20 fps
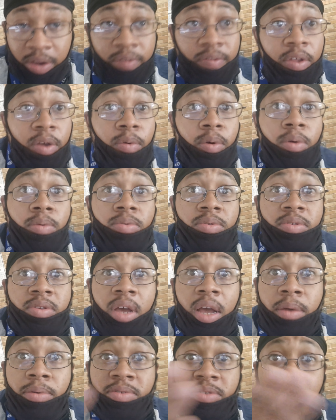If they won't,
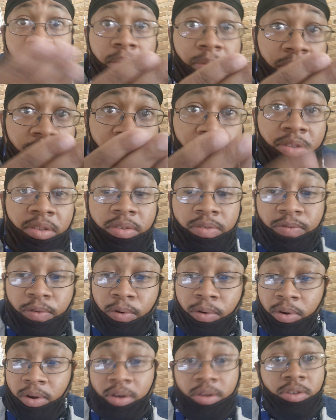timestamp it, hit this
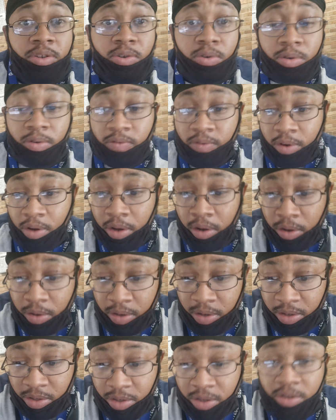forward, enjoy the vlog.
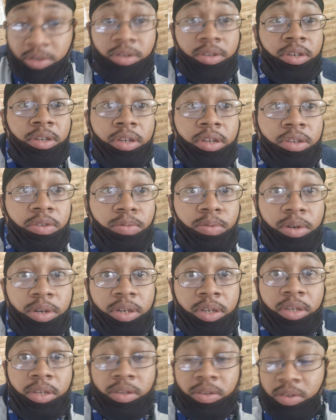Look, it is what
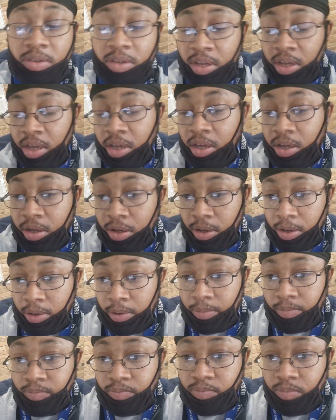it is.
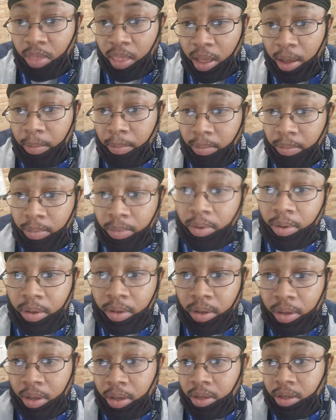Um,
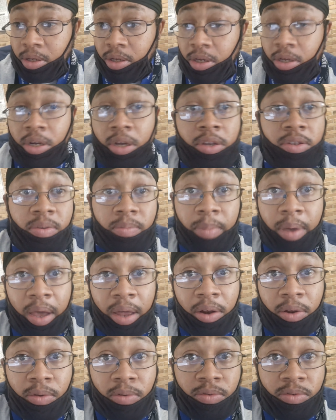it doesn't
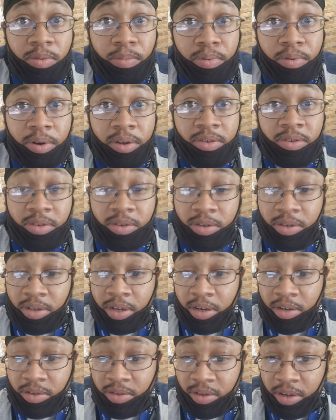matter who's the president of the
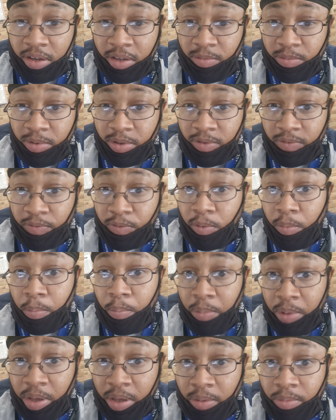United States for
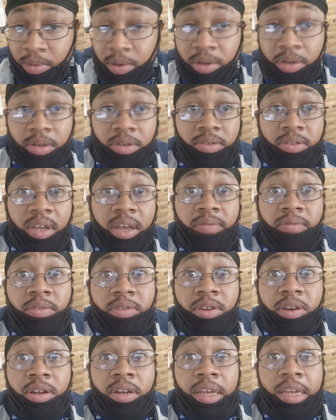me because they haven't
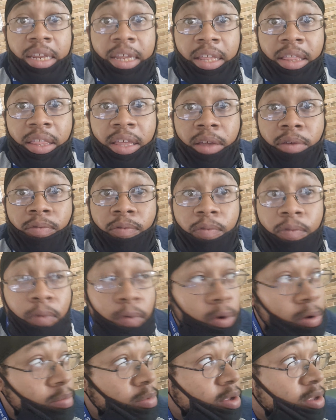done anything
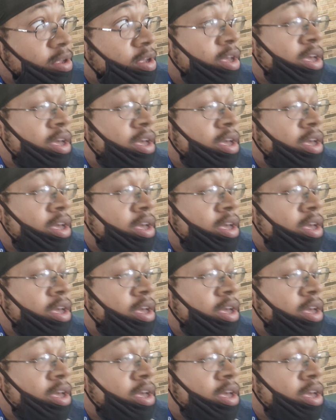for me.